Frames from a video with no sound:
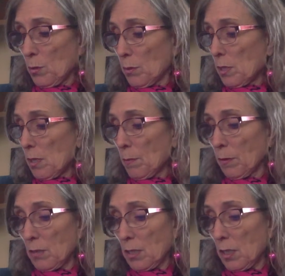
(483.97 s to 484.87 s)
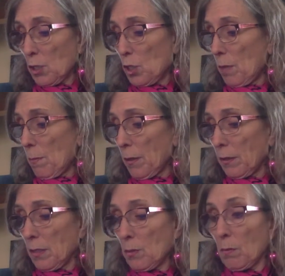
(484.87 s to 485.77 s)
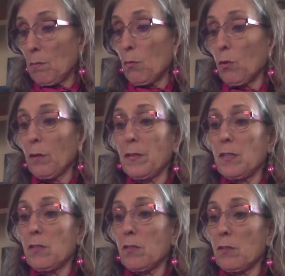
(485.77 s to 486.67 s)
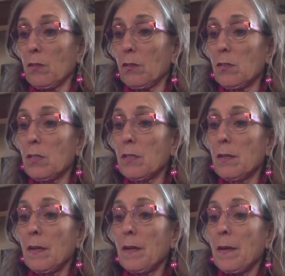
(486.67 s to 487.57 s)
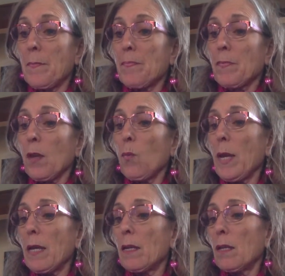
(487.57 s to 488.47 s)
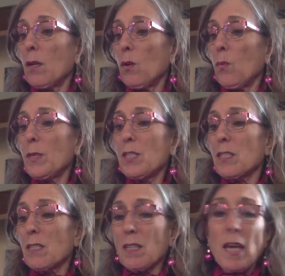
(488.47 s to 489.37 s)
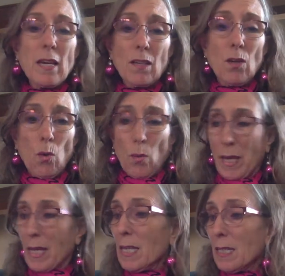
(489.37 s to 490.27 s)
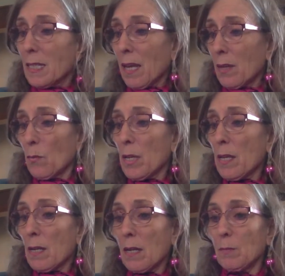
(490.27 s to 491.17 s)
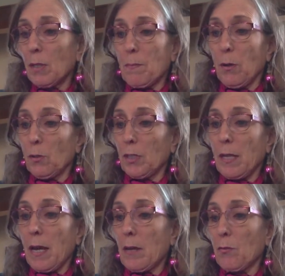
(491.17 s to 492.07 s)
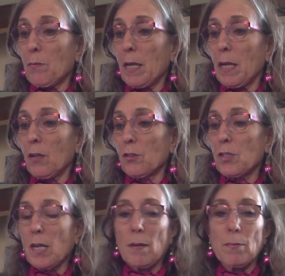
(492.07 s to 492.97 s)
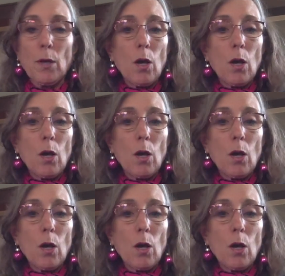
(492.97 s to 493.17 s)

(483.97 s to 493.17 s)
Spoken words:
to a summer of such tea parties with more of these desserts. Wait, we just can't go in, can we? Emily pulled at Katherine, making her stop.